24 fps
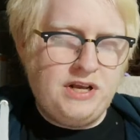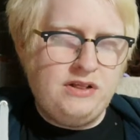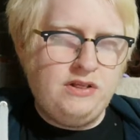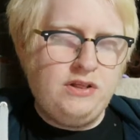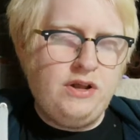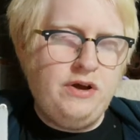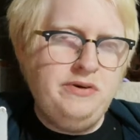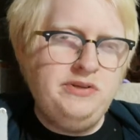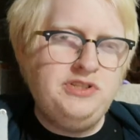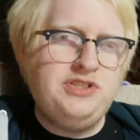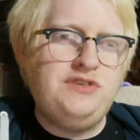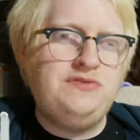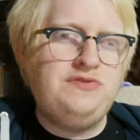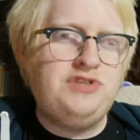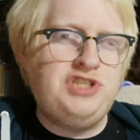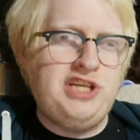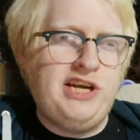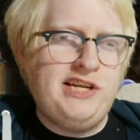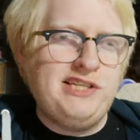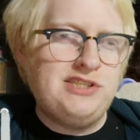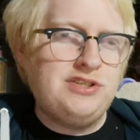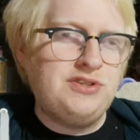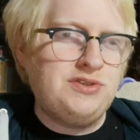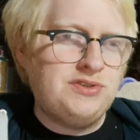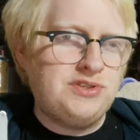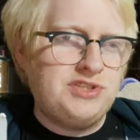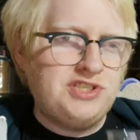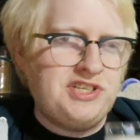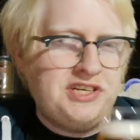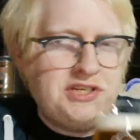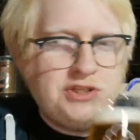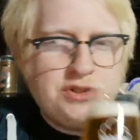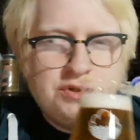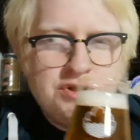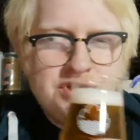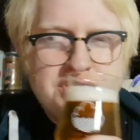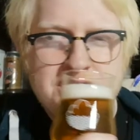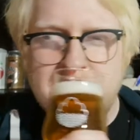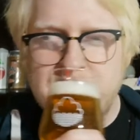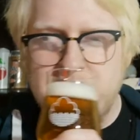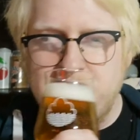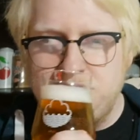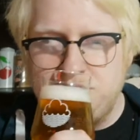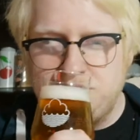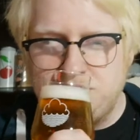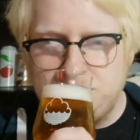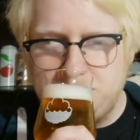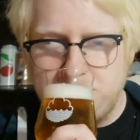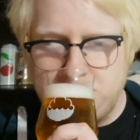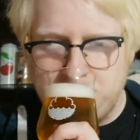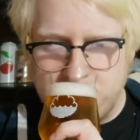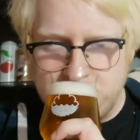Loads of gentle citrusiness.